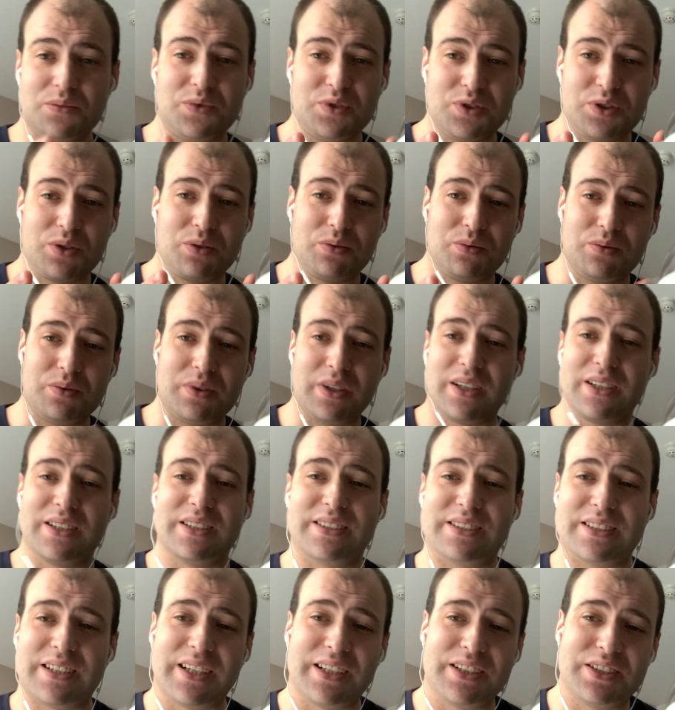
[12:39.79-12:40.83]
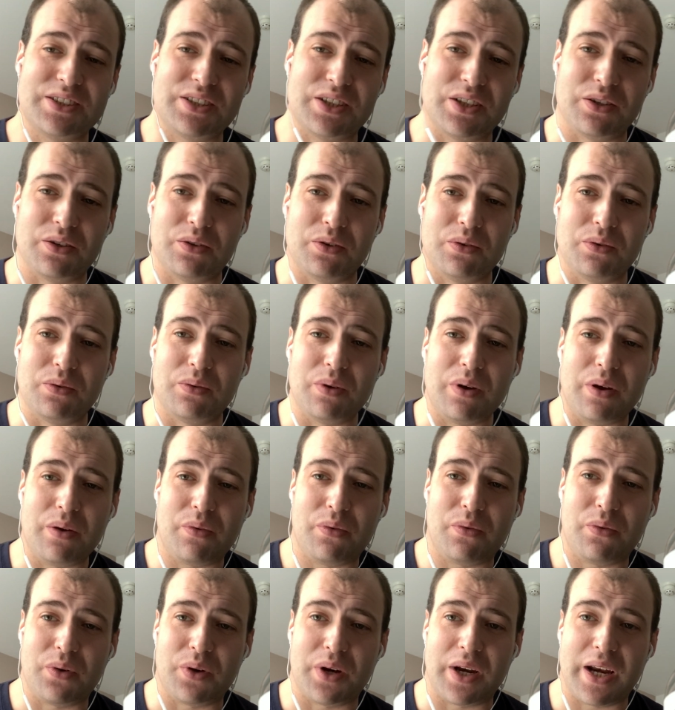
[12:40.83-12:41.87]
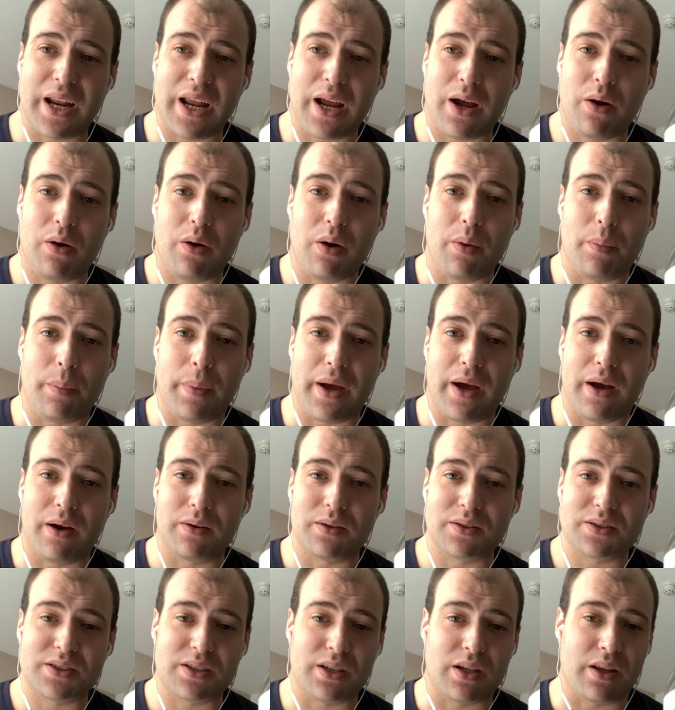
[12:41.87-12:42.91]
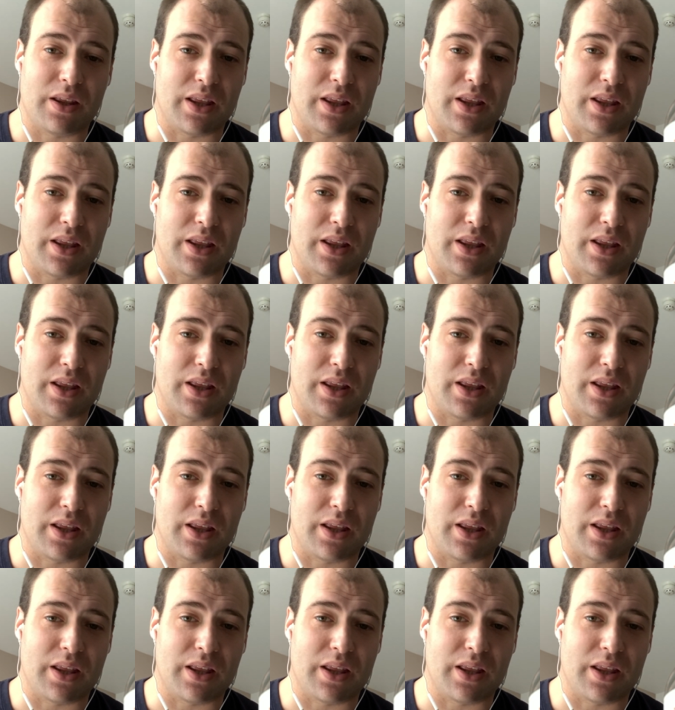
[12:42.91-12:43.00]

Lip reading: talk and say to you for now about